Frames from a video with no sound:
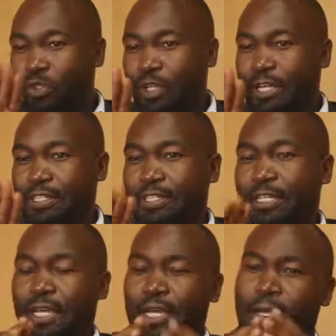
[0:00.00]
to that,
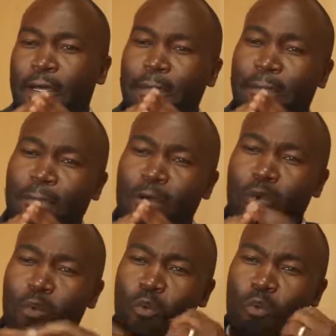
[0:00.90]

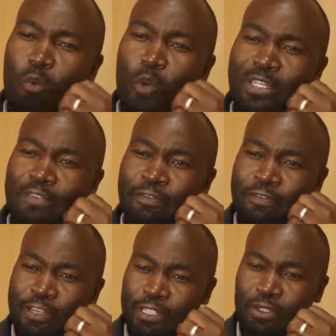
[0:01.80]
what
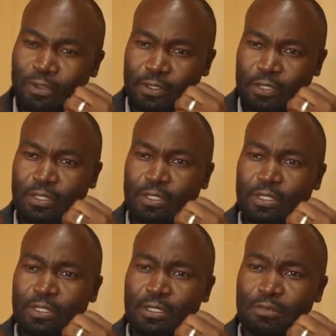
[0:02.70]
virtues,
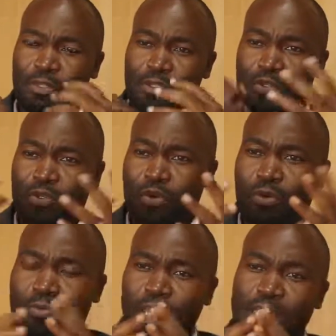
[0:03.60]
because
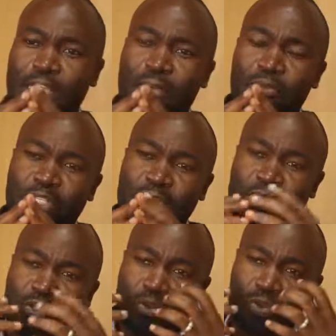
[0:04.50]
many a time we
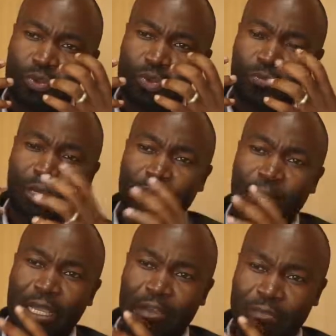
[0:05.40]
tend to
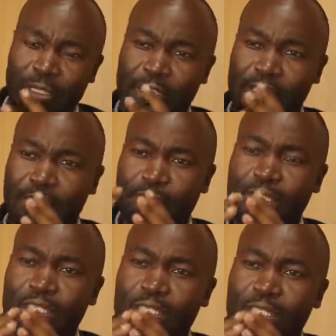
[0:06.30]
blame government,
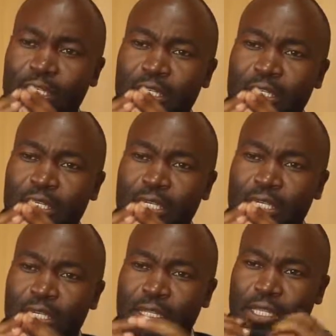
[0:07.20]
but
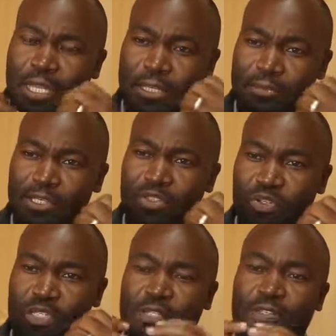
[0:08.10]
the
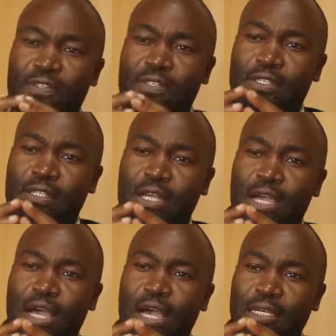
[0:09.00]
administrators
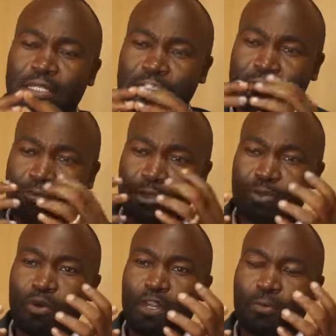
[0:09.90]
are actually
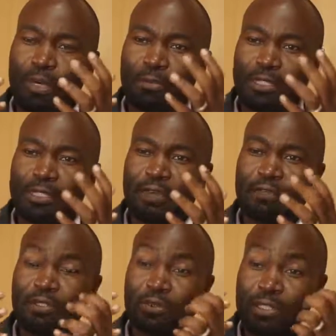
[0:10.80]
people in public
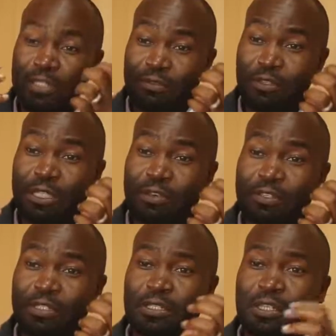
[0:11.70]
service or civil
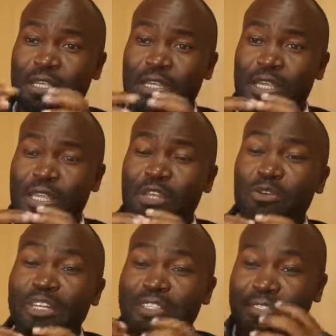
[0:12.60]
service. They're
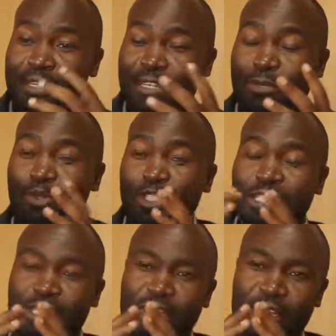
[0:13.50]
not necessarily the
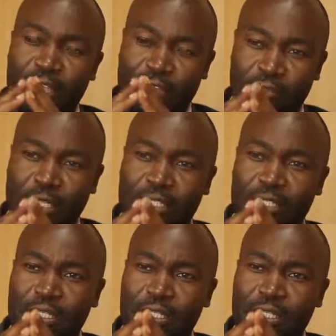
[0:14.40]
politicians in government.